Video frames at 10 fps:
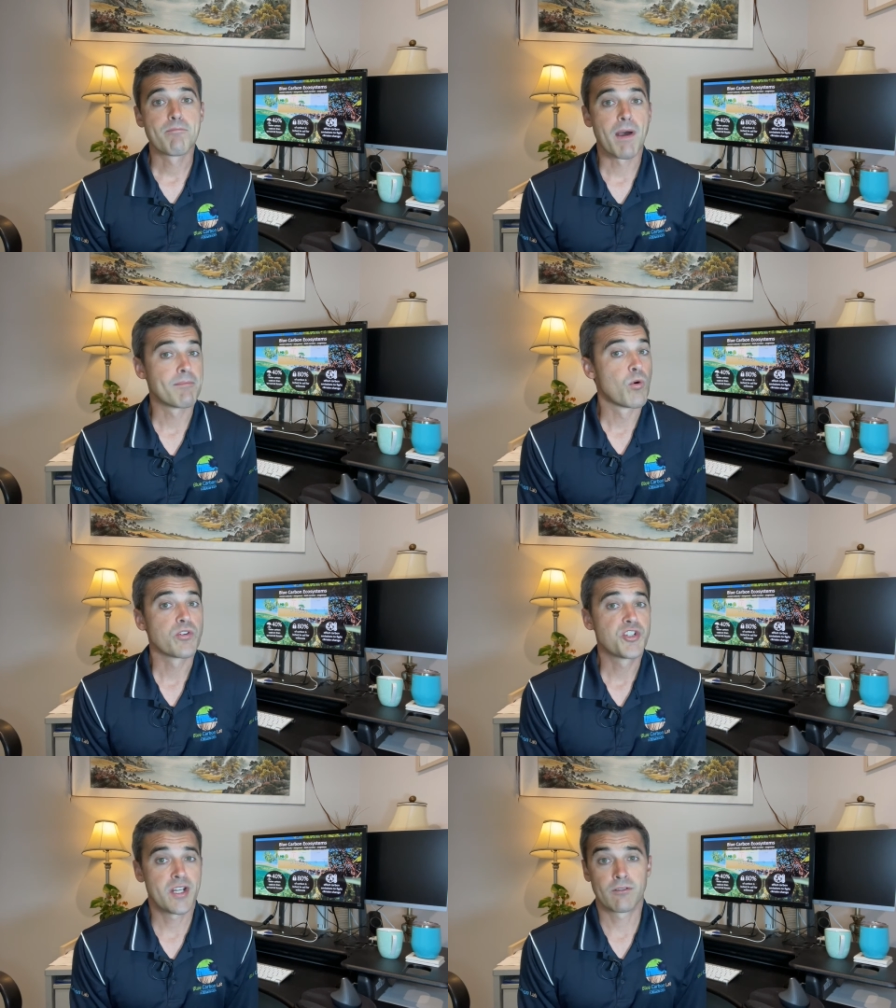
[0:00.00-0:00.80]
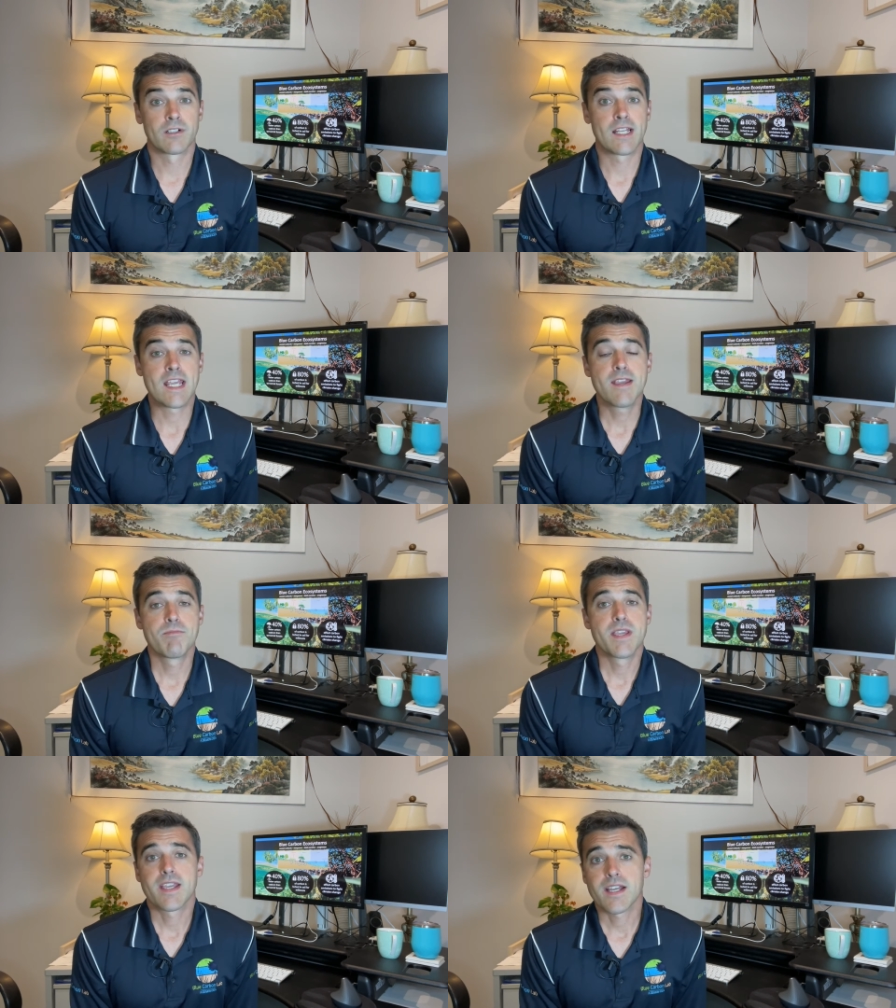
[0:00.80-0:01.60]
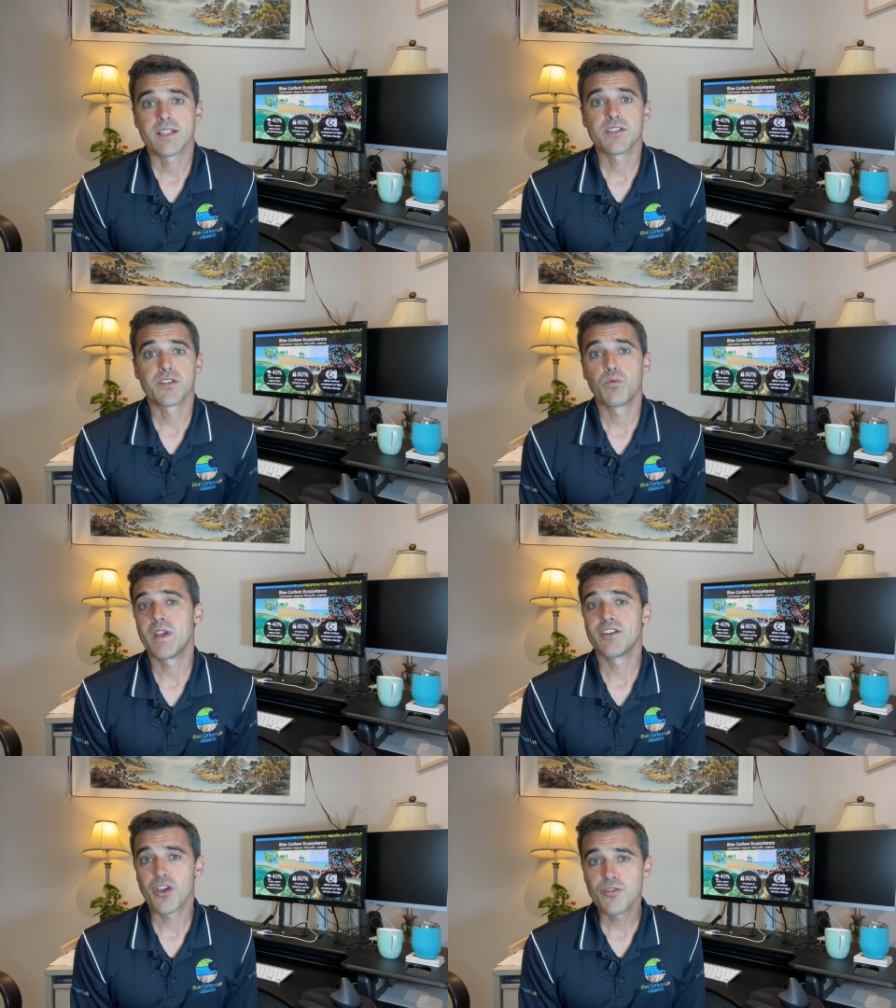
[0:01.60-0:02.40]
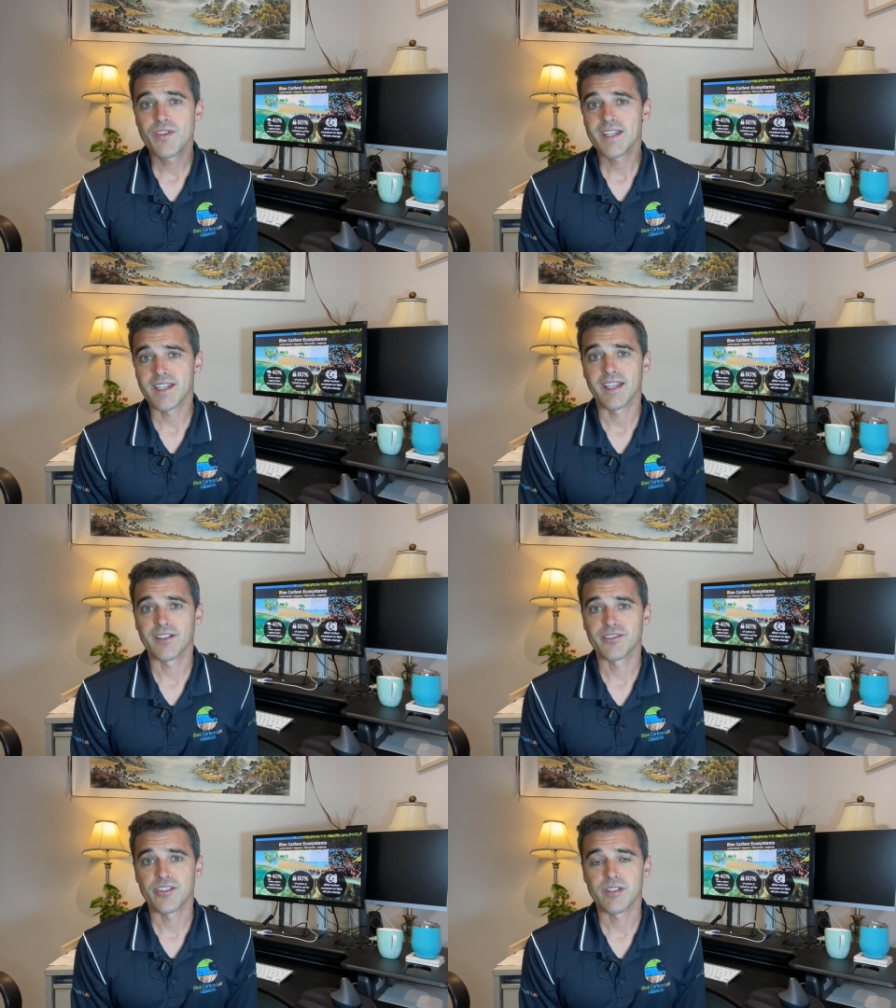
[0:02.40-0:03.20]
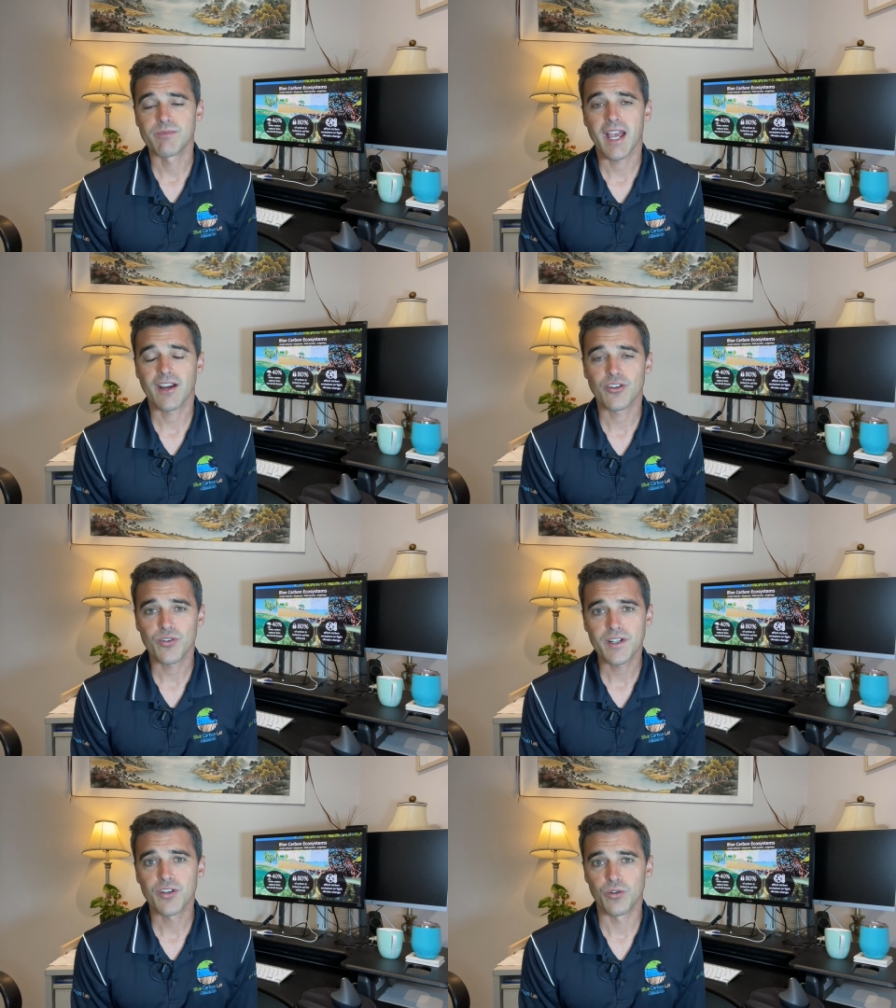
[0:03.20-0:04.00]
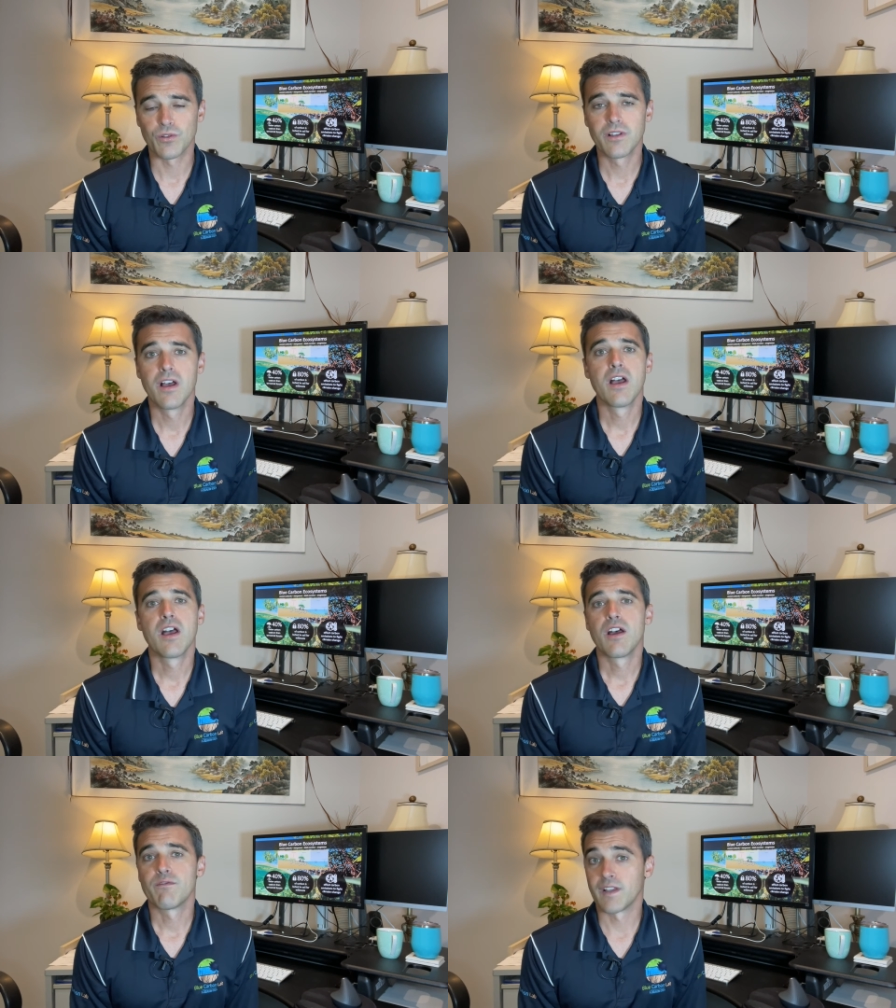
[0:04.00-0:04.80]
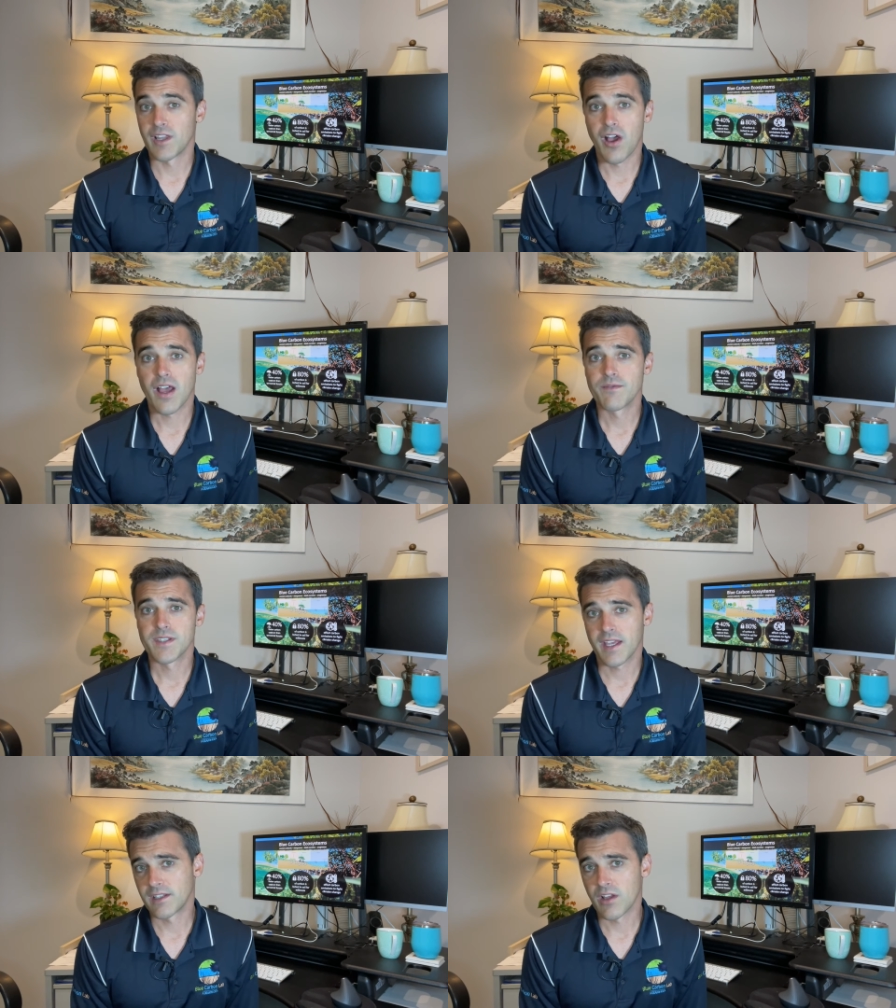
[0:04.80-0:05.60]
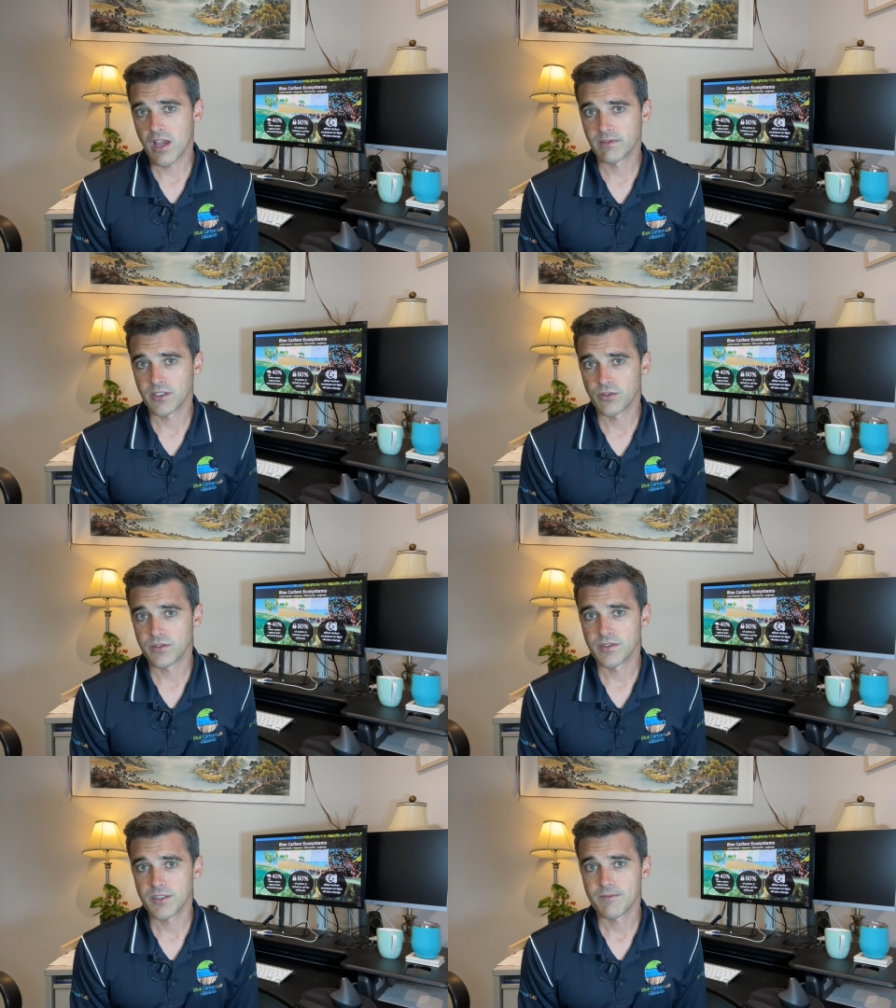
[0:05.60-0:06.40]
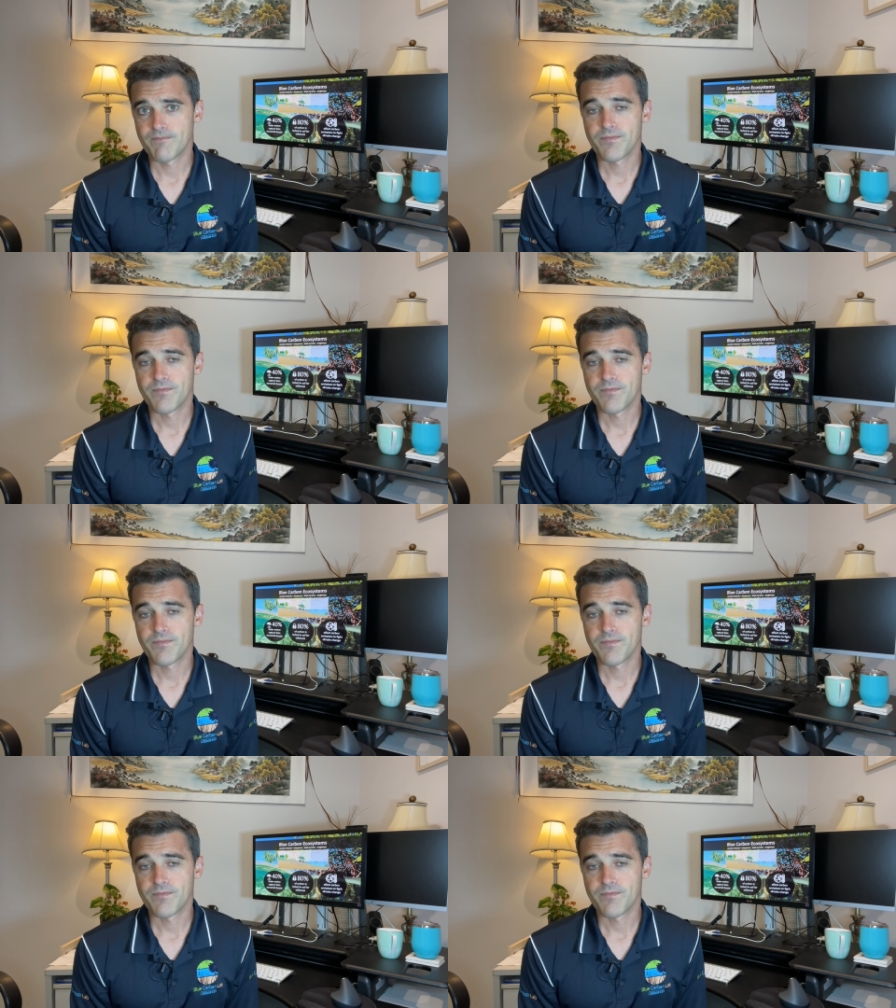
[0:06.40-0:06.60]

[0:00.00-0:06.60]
but more generally because we know these ecosystems are critical for lives and livelihoods.